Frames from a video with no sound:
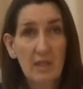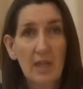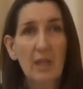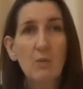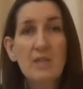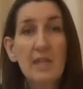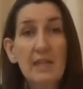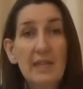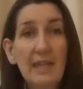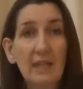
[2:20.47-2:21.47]
He was the
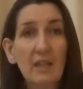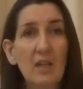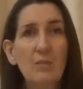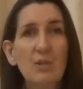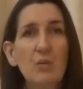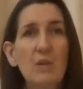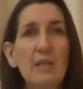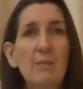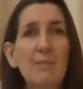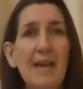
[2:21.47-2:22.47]
link between
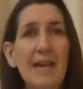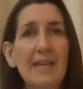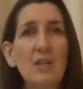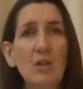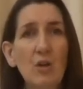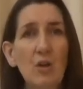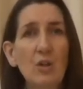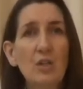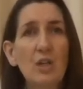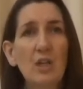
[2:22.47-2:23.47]
the man and God